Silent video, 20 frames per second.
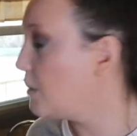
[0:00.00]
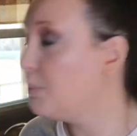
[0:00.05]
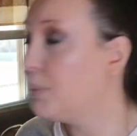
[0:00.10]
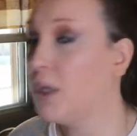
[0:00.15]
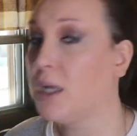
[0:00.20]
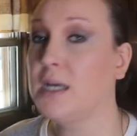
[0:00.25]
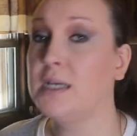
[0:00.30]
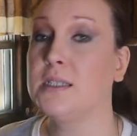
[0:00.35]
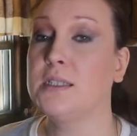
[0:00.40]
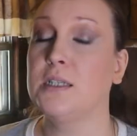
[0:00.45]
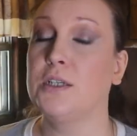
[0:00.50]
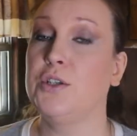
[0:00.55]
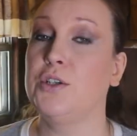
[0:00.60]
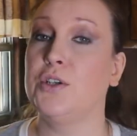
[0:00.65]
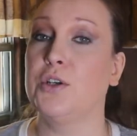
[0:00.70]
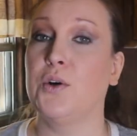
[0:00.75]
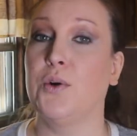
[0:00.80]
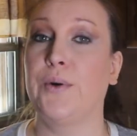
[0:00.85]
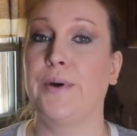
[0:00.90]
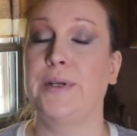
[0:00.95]
Plus, you're
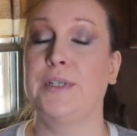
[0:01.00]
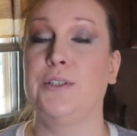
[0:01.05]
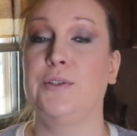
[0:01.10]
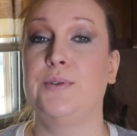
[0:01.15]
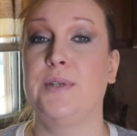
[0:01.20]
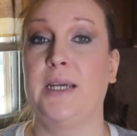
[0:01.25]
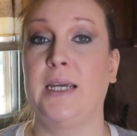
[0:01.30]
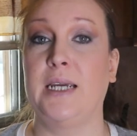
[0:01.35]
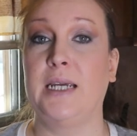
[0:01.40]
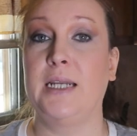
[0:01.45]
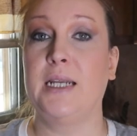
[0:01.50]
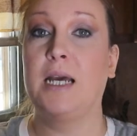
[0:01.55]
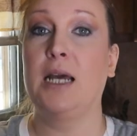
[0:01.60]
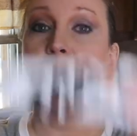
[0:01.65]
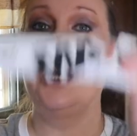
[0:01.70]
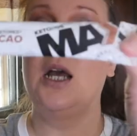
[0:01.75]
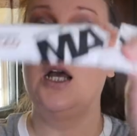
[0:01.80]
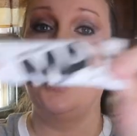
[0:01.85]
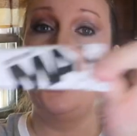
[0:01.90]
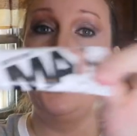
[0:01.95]
going to need
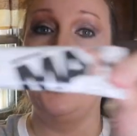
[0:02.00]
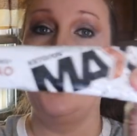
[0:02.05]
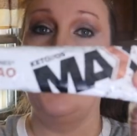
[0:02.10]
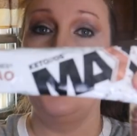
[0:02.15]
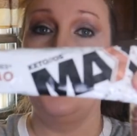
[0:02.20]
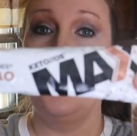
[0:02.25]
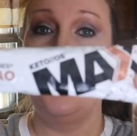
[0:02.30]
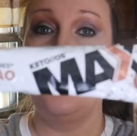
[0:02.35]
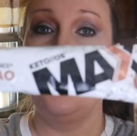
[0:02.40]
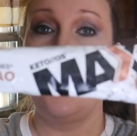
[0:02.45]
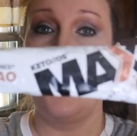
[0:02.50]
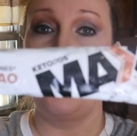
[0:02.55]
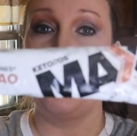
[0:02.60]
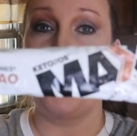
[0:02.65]
a